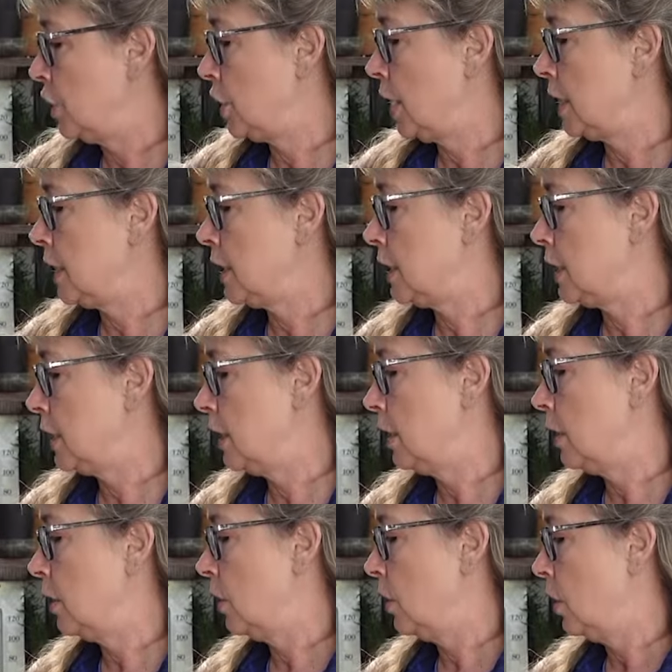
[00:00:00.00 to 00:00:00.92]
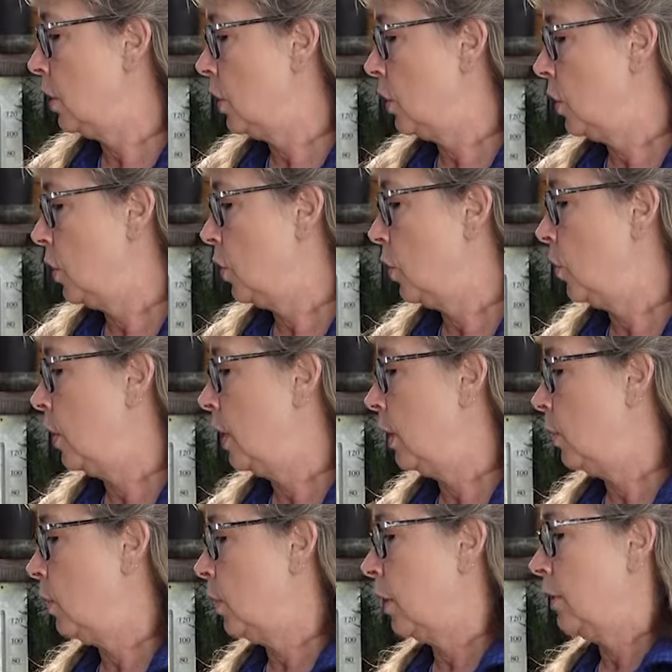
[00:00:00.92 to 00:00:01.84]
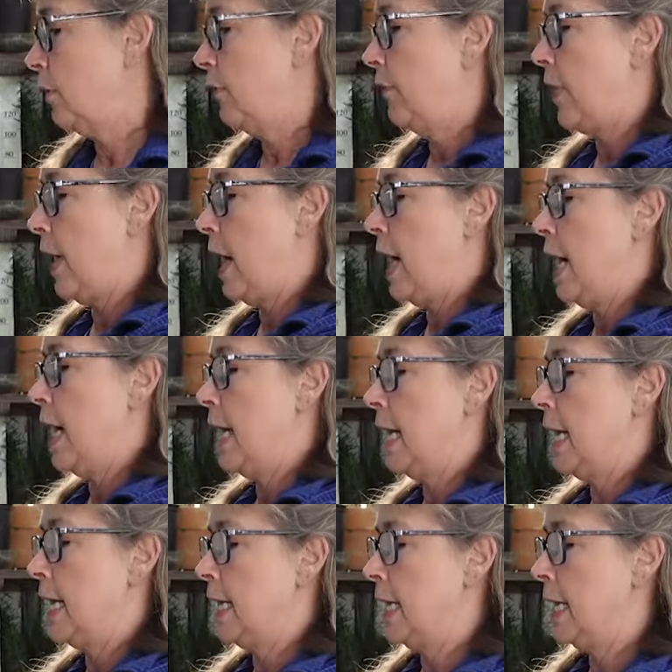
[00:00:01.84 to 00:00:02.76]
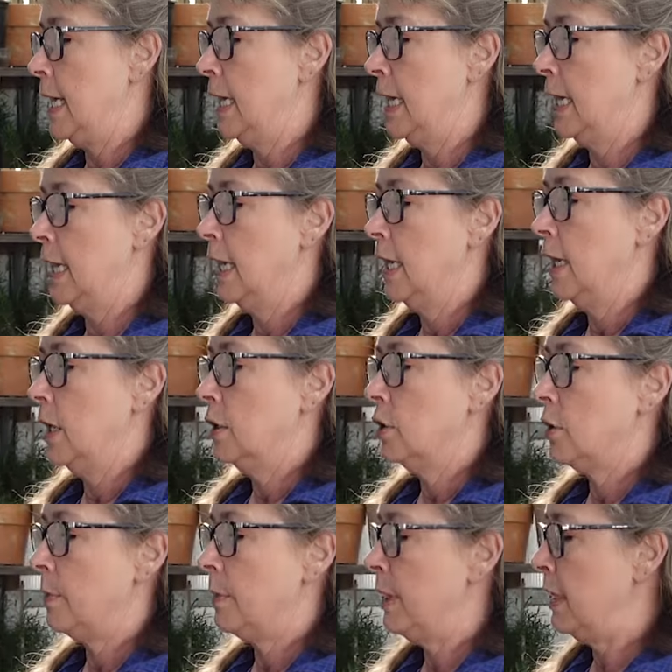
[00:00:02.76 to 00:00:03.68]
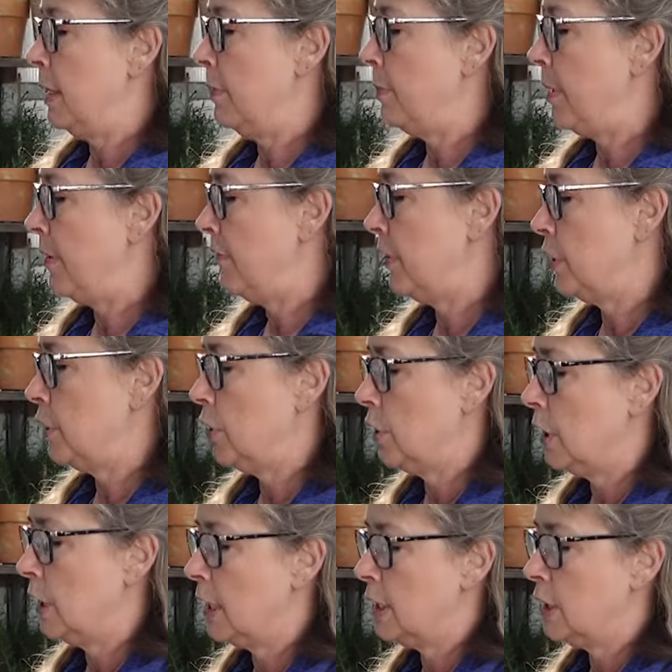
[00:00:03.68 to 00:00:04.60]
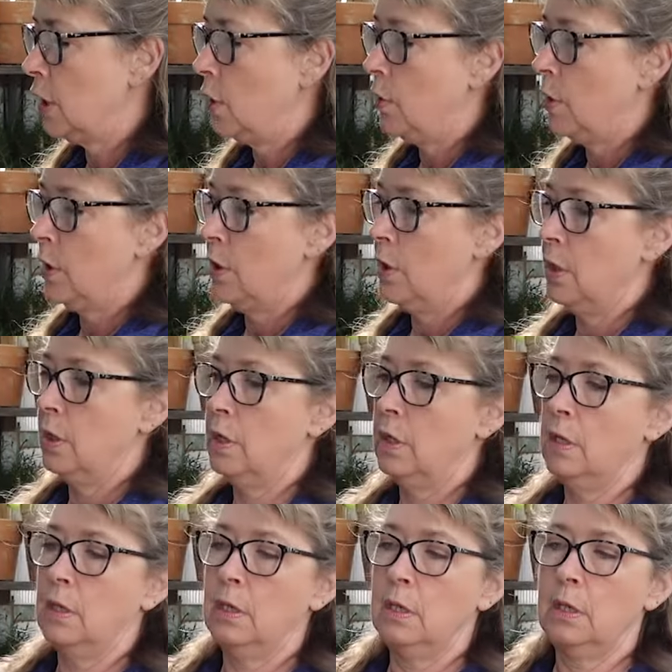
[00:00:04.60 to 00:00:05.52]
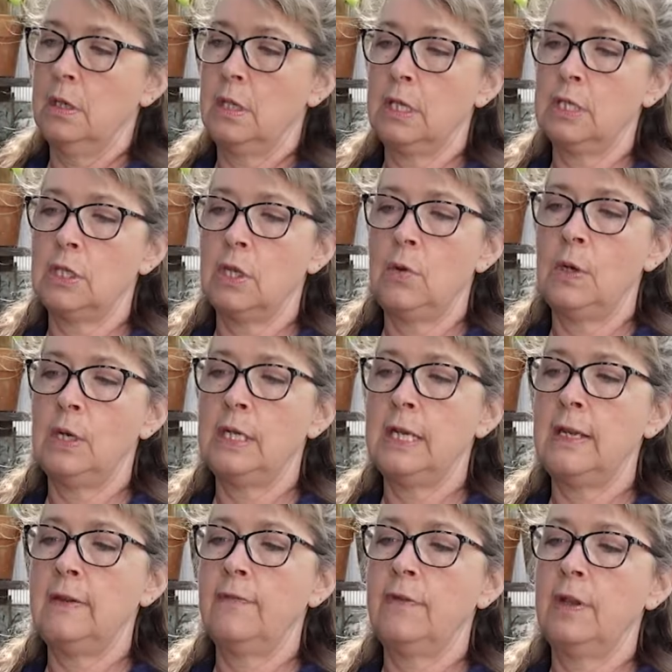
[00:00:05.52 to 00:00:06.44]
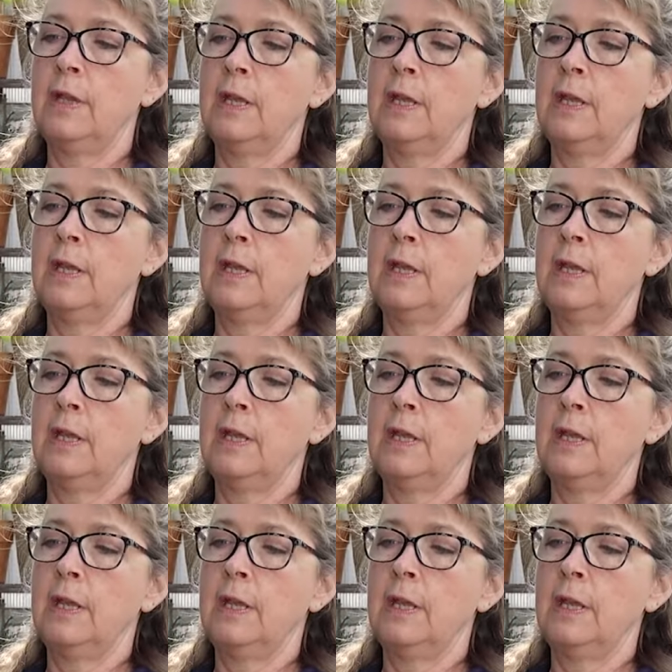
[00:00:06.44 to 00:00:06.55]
just will work fine. So I'm going to nip off this lower leaf,